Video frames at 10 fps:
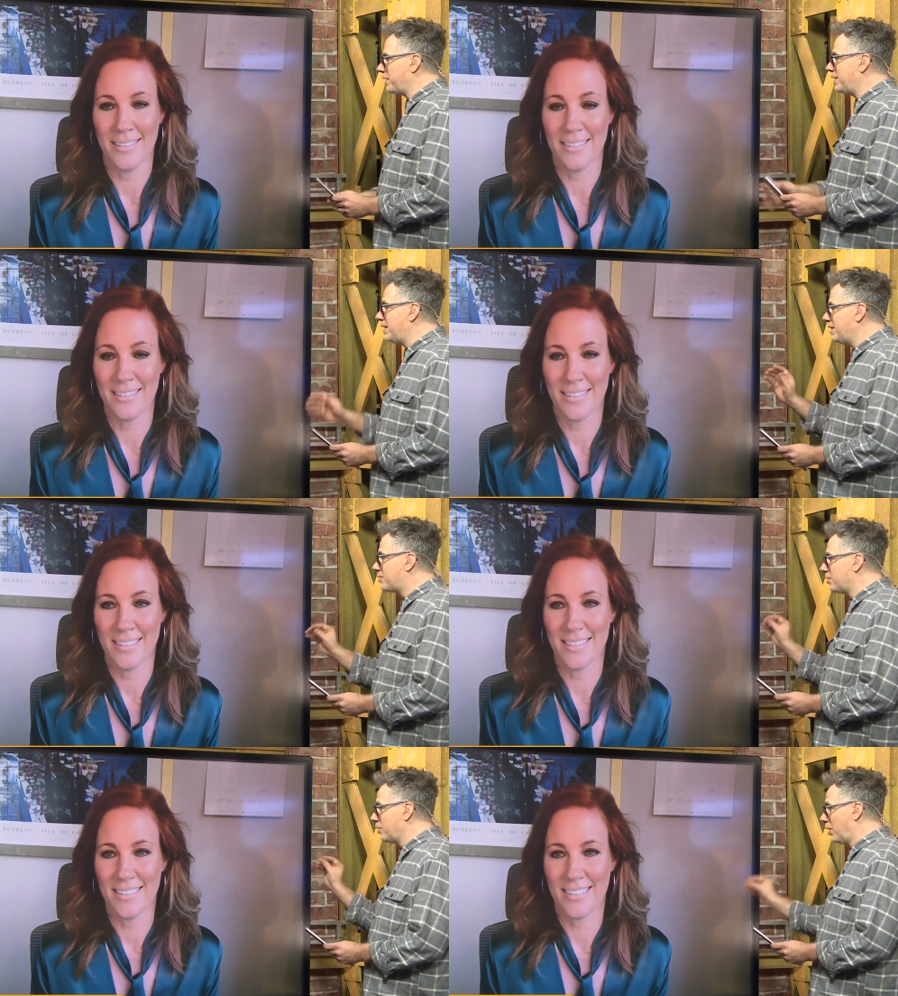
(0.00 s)
Speaker 1: need
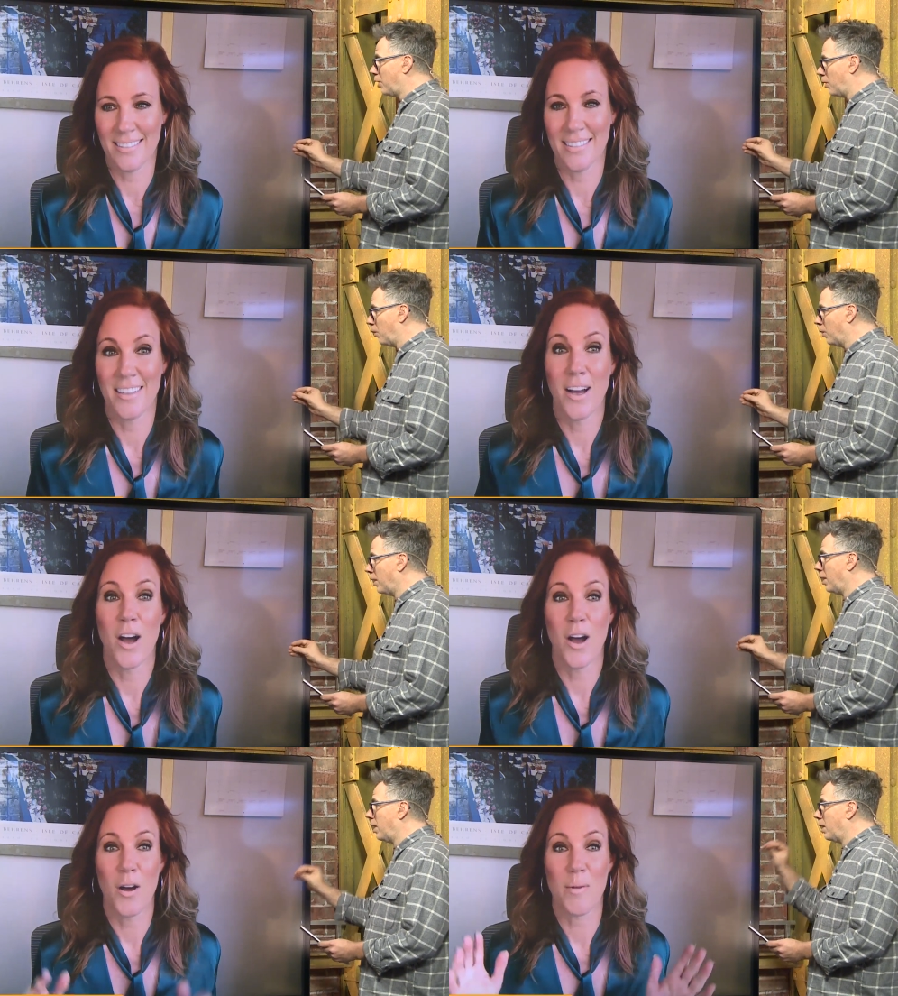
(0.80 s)
to know.
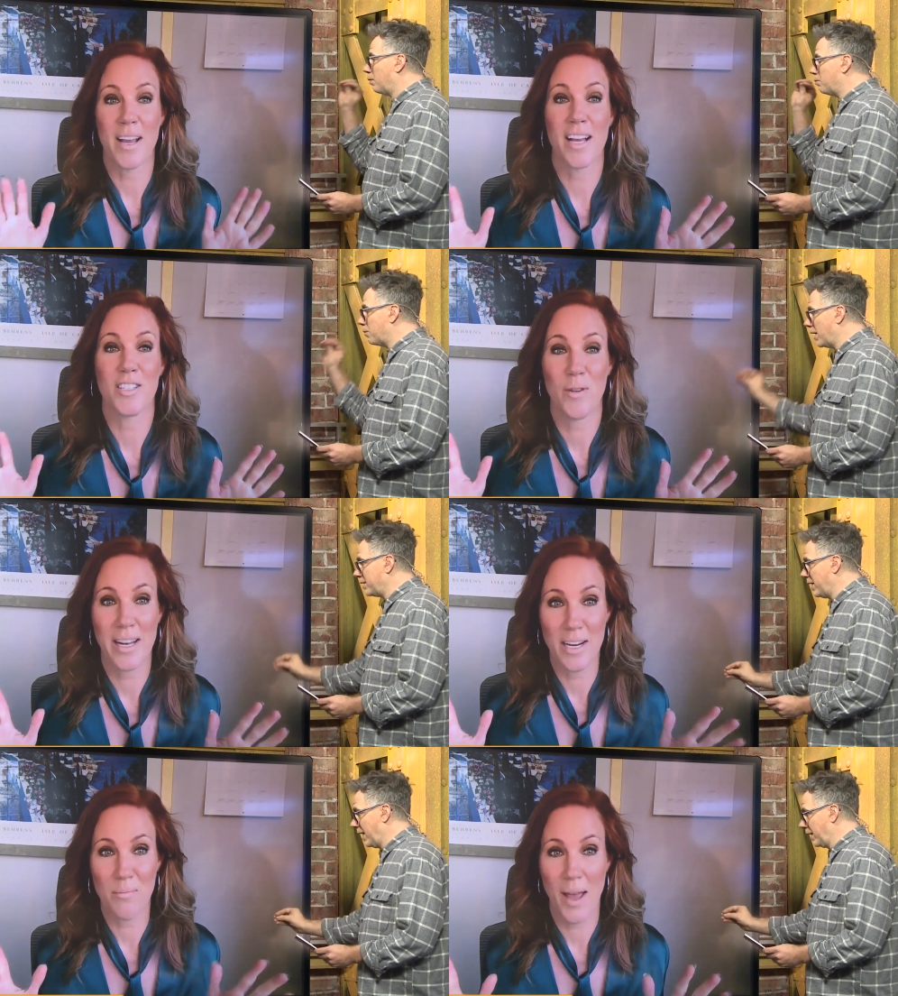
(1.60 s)
Speaker 2: Oh my God, do
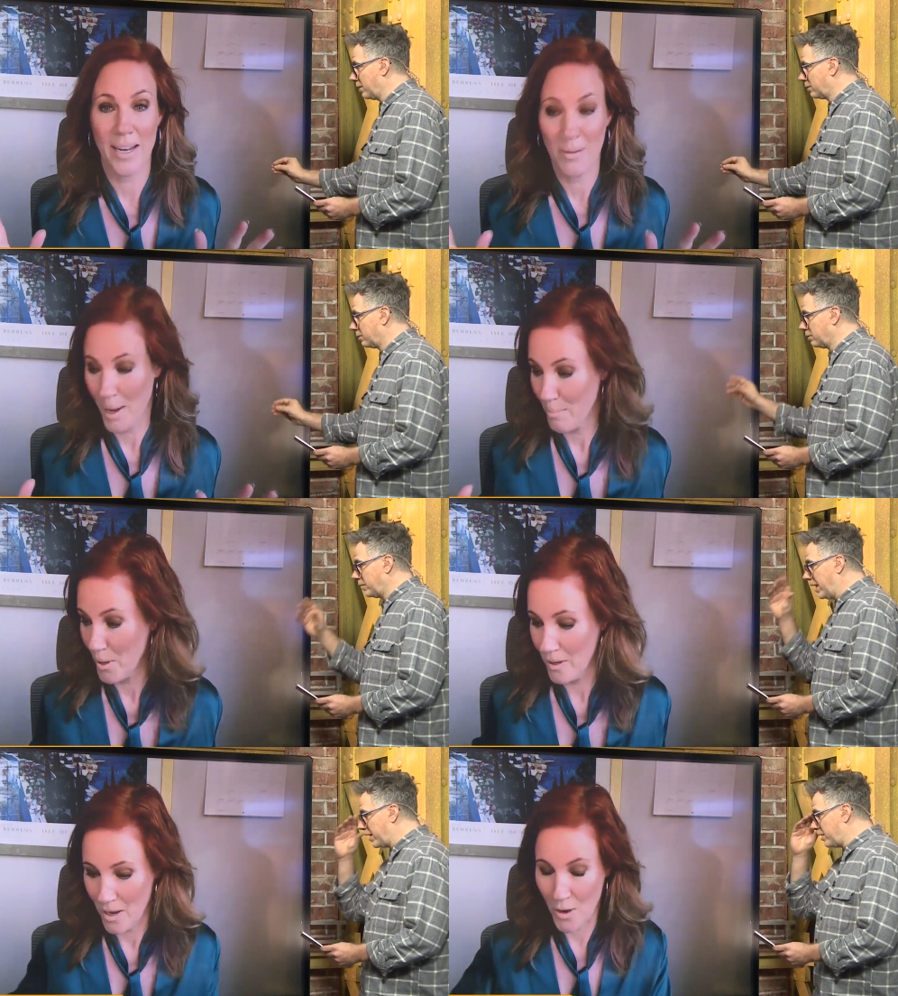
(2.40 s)
Monday. I need a pen and paper?
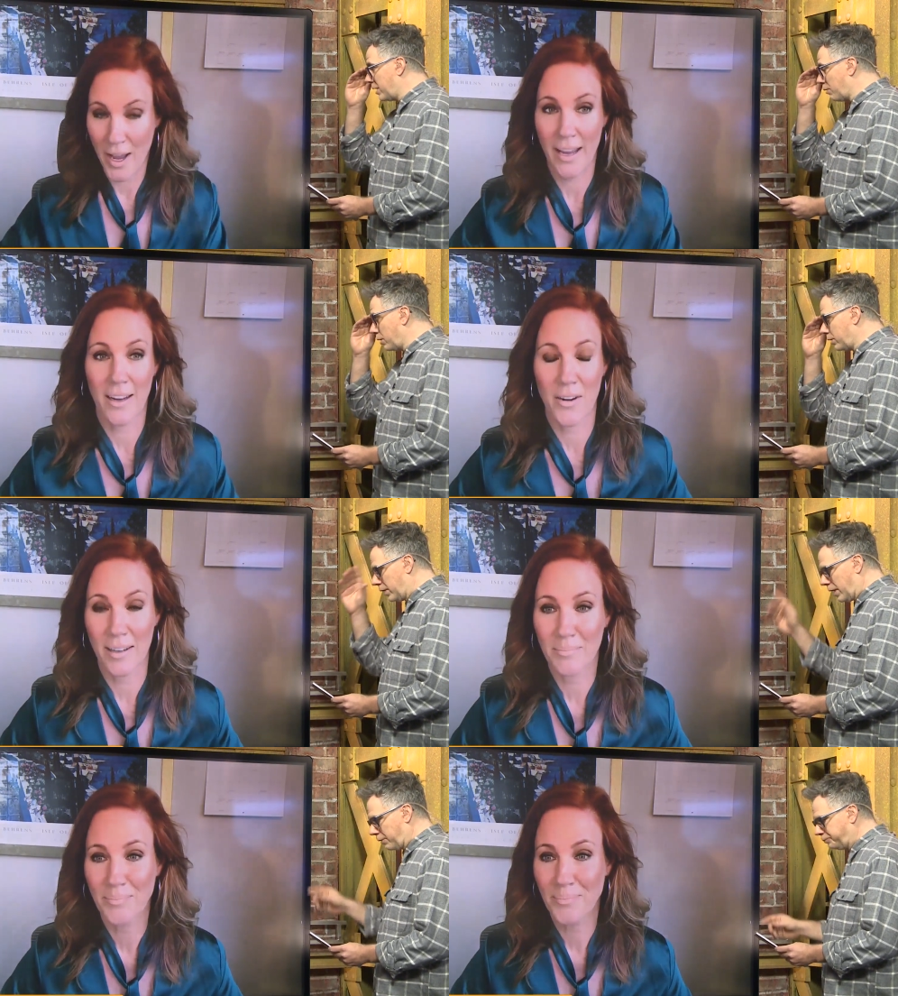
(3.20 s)
Yeah, okay. you got one? Right.
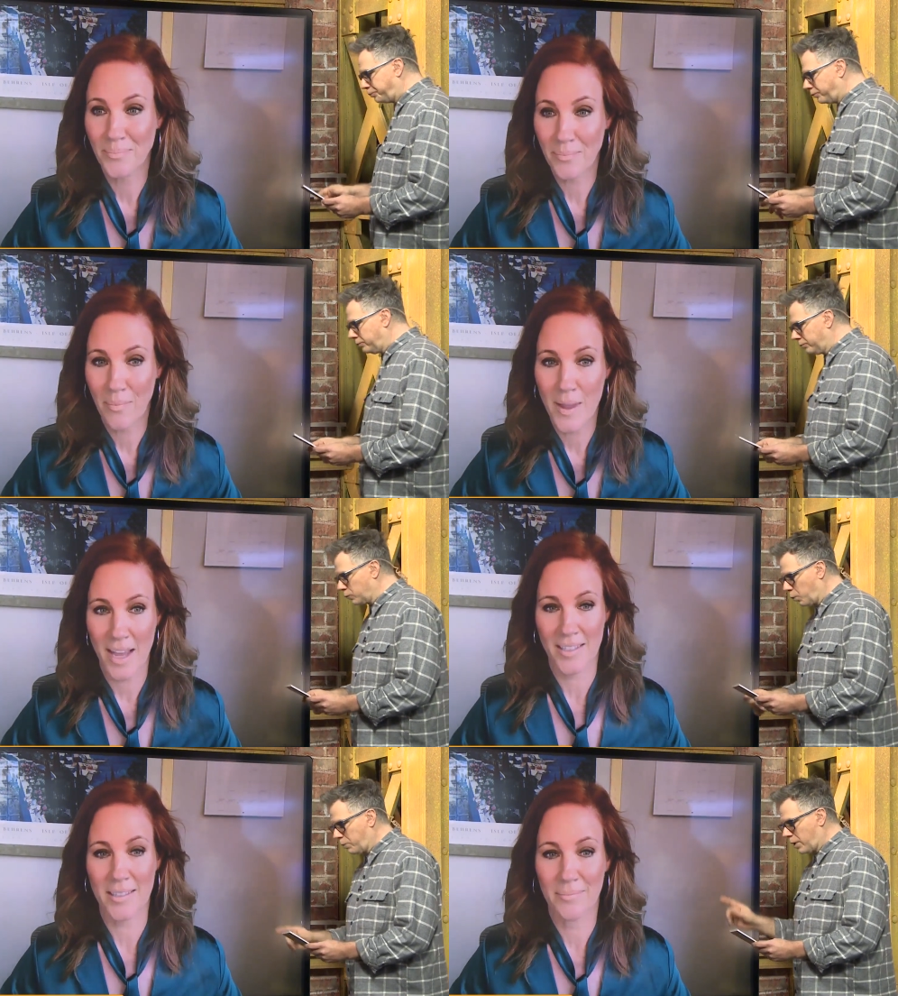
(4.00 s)
You
Speaker 1: got one?
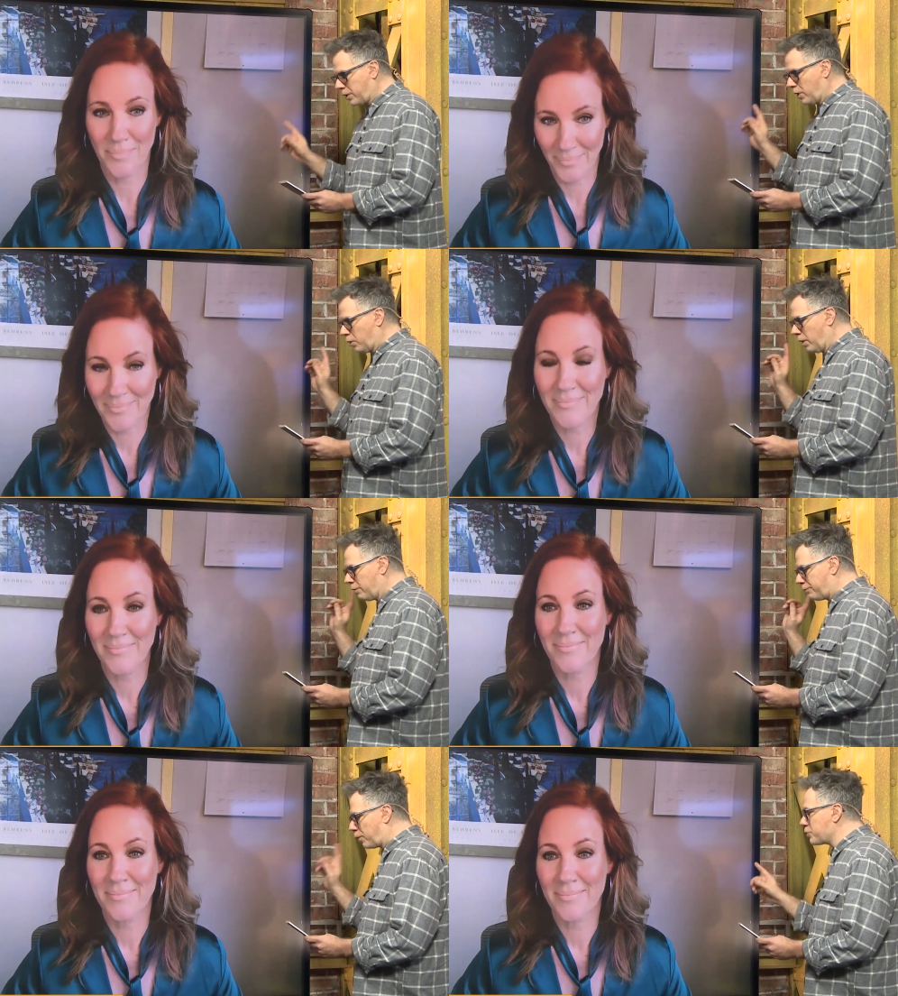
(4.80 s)
yes. We want to know
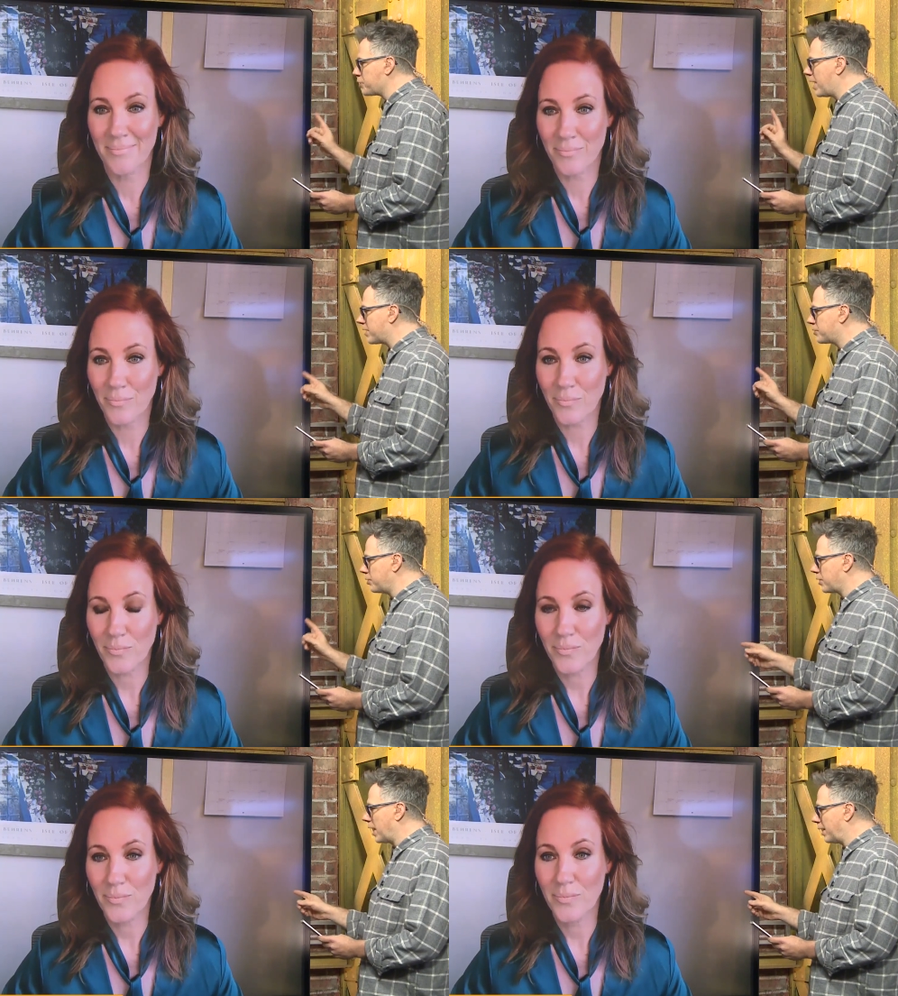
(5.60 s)
first text
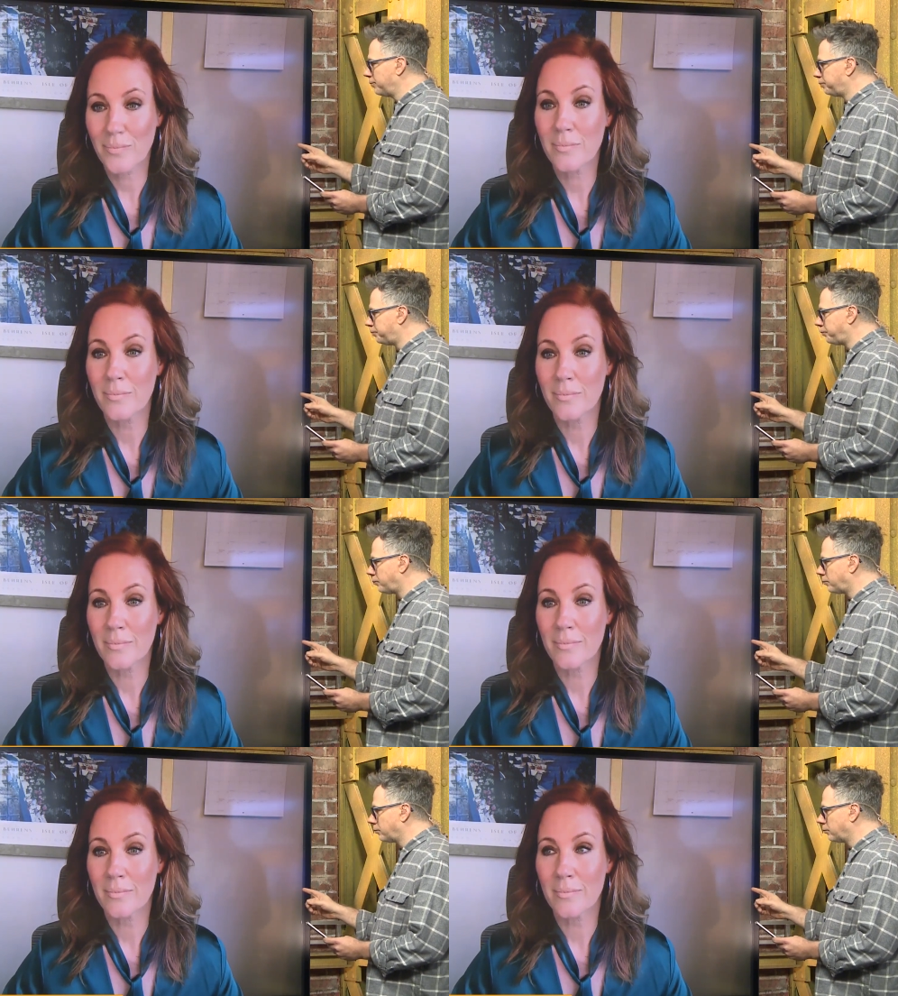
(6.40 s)
you got.
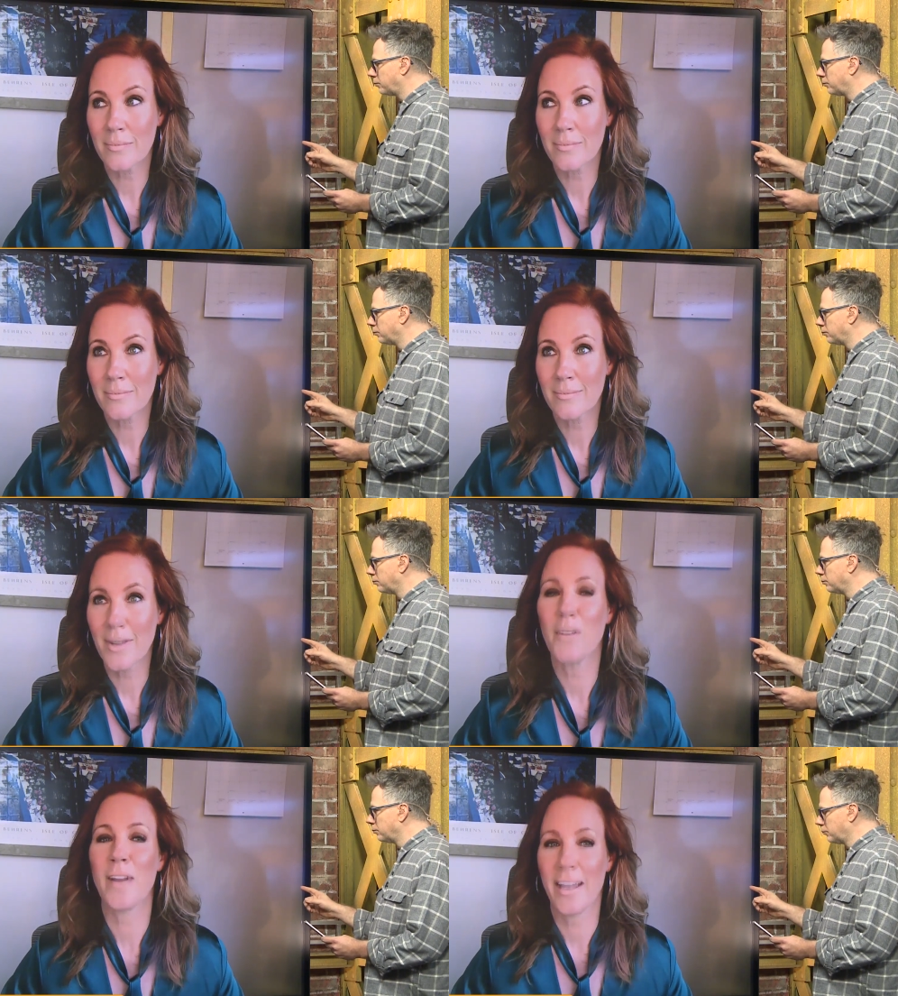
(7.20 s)

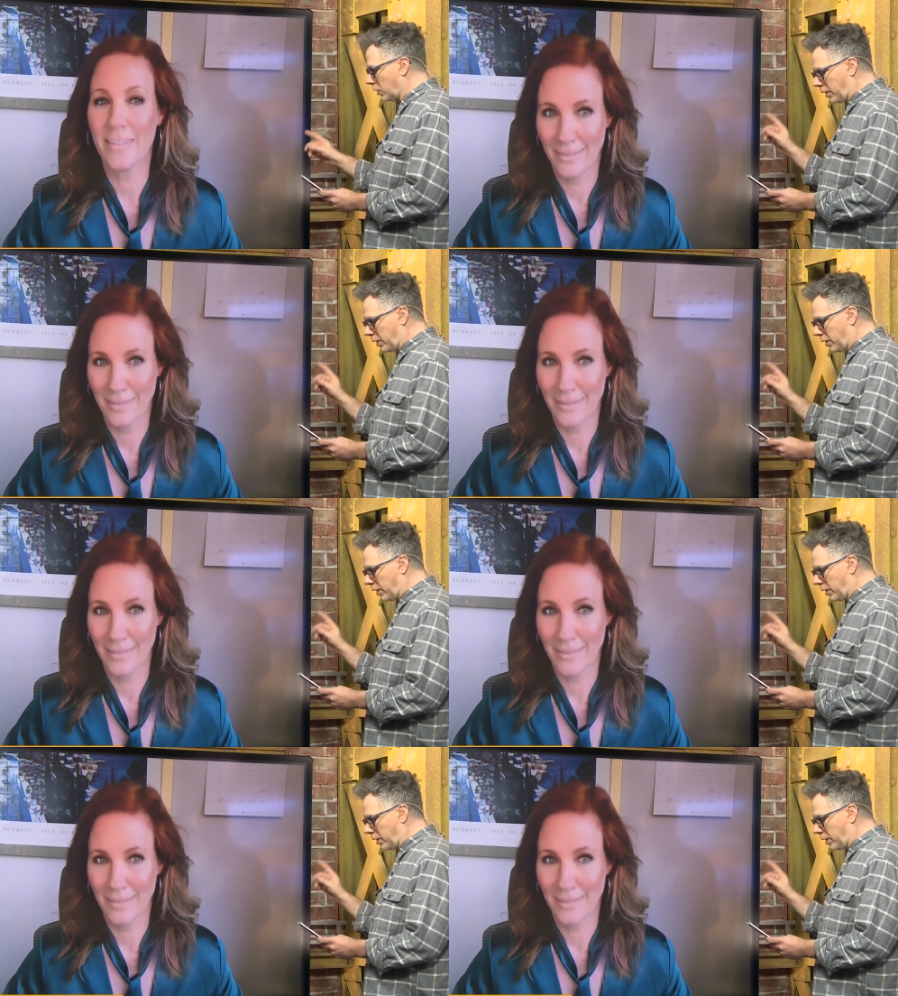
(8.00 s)
Okay.